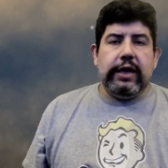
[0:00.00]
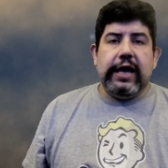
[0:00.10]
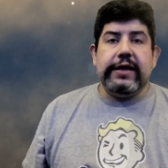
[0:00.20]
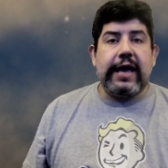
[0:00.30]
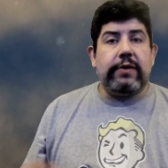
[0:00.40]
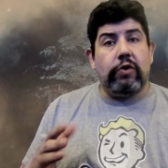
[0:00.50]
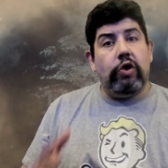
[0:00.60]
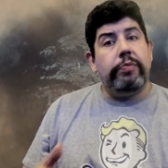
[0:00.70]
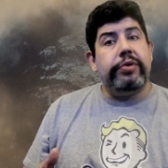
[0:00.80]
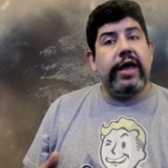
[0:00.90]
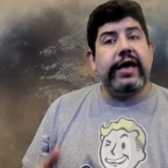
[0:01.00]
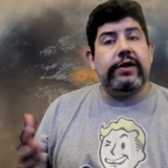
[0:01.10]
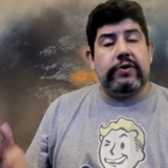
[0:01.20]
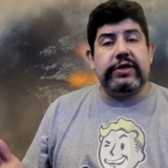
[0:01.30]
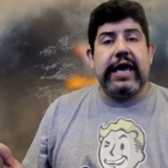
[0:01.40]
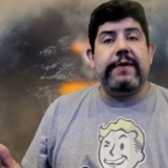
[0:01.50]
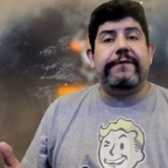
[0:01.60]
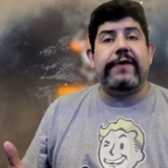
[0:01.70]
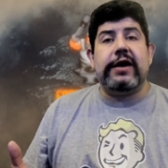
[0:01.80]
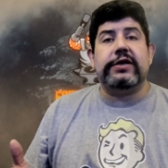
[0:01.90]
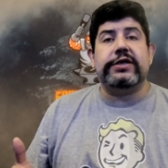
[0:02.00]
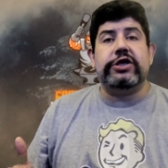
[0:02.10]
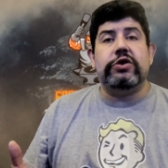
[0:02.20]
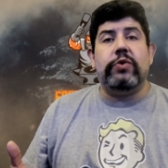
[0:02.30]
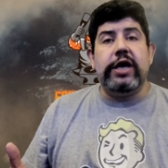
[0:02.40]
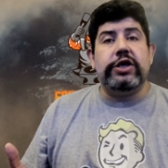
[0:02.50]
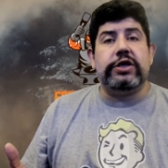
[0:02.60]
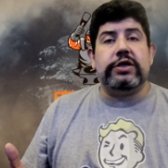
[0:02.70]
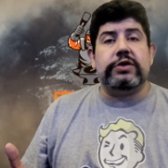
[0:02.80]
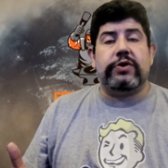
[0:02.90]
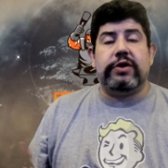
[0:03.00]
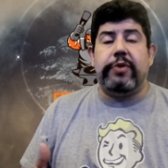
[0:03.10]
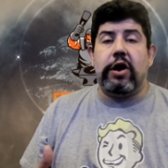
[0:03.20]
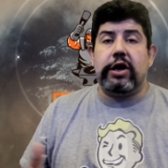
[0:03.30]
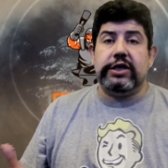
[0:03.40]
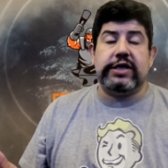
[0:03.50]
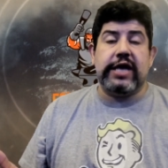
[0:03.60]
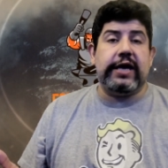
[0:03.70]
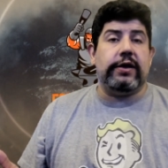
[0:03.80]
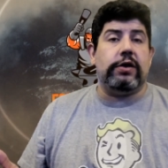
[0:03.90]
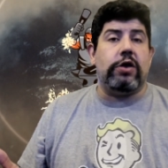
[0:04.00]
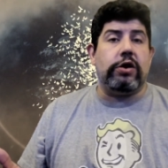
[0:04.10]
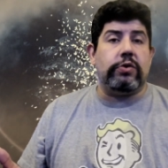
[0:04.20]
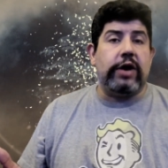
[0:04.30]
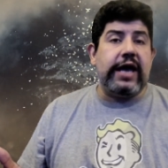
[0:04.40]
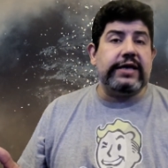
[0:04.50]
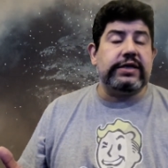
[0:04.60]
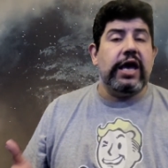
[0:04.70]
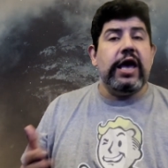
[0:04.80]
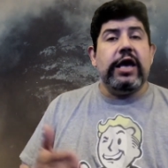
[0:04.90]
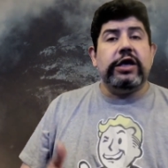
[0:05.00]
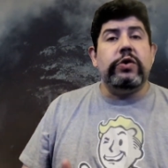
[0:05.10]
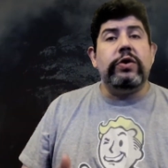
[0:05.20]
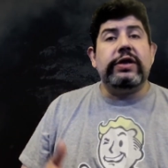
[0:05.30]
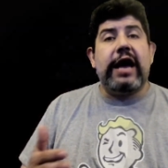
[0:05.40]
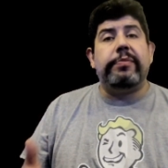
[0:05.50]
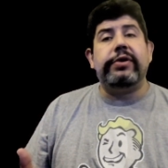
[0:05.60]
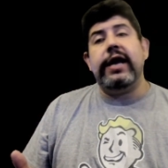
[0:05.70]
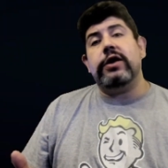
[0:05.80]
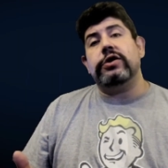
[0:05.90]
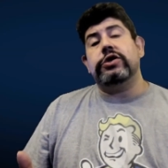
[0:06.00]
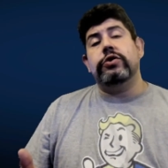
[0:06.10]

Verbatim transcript: And that role-playing in those campfire situations where the party's taking a long rest, you allow players who